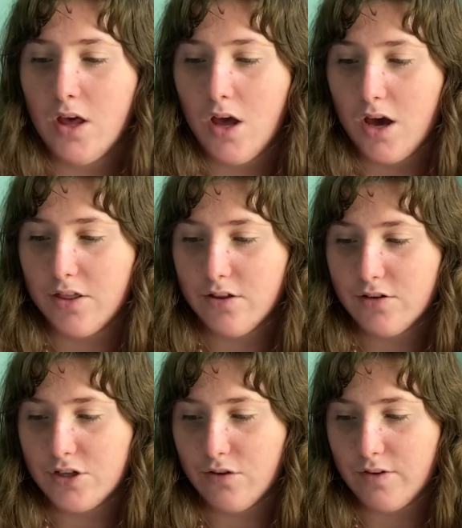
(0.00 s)
Another
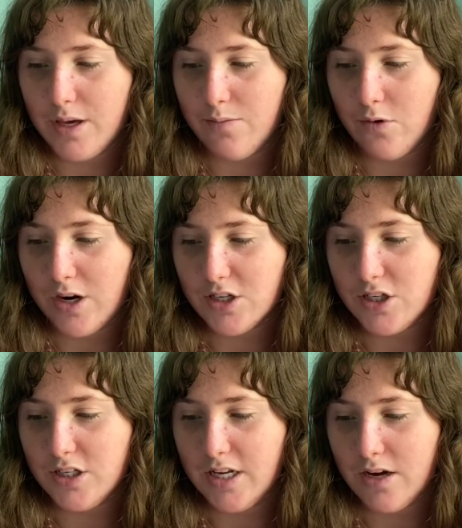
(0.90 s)
shelf came
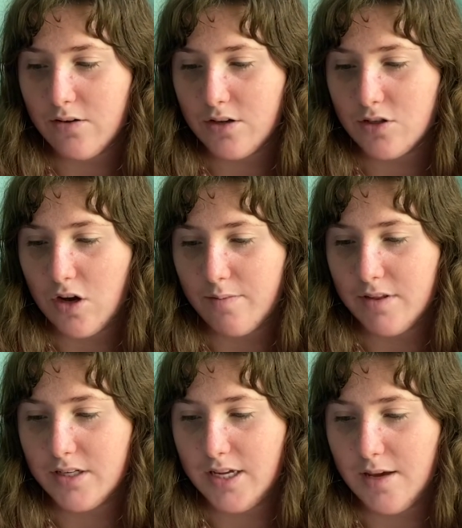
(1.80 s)
crashing down on top of
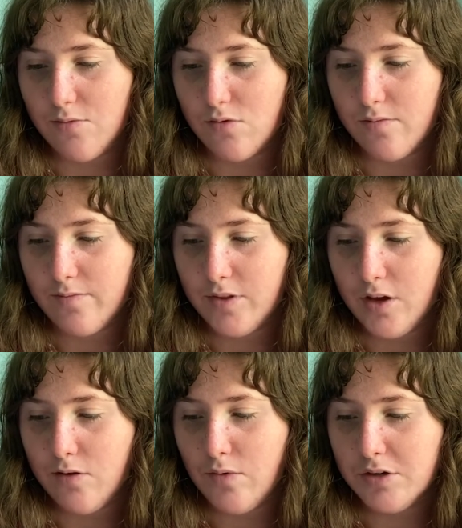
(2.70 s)
the table.
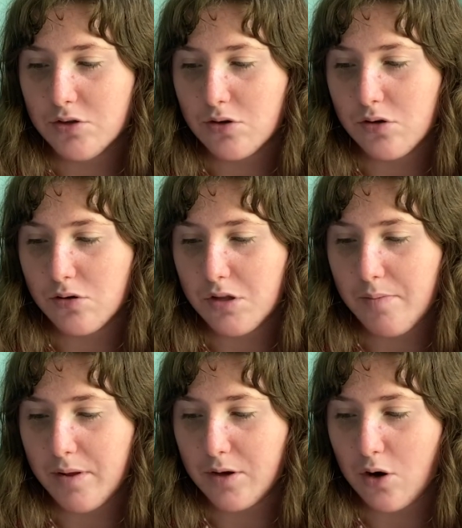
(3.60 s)
Ranger curled up
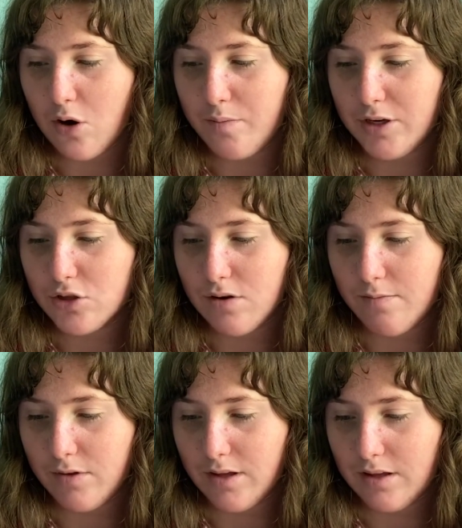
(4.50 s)
on the carpet,
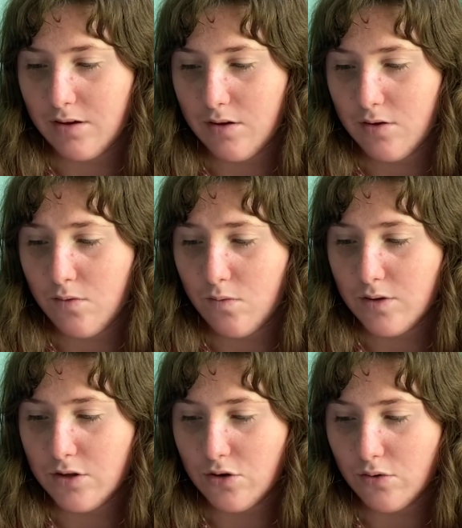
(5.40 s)
trembling.
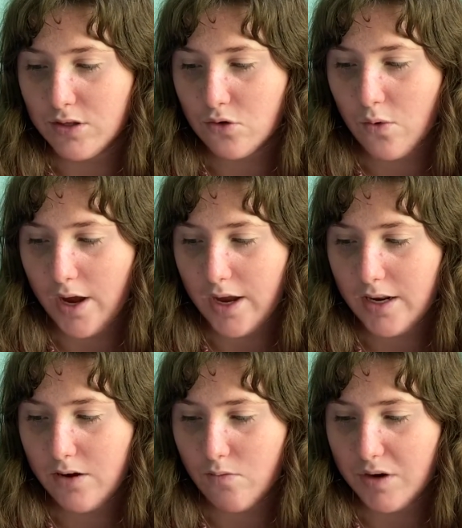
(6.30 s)
When the noise
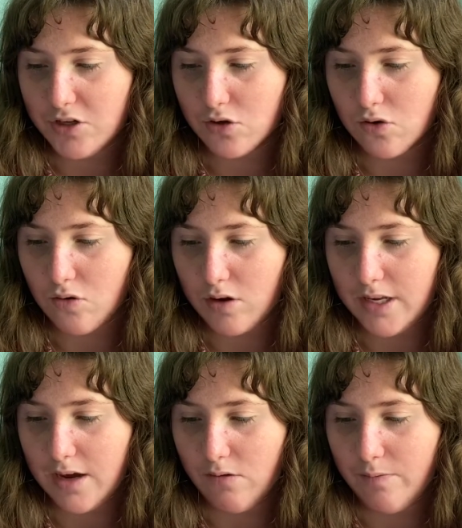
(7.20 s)
quieted, Ranger called out.